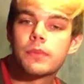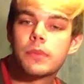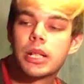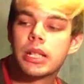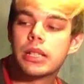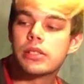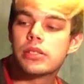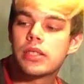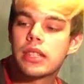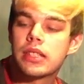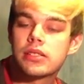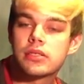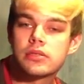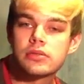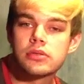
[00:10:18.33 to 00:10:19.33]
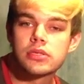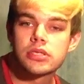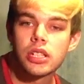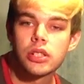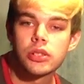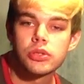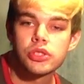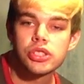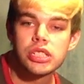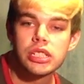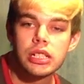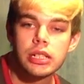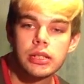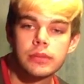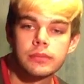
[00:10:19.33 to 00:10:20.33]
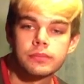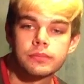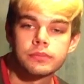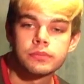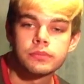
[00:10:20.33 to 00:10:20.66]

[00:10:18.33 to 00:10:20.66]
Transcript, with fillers: But so she um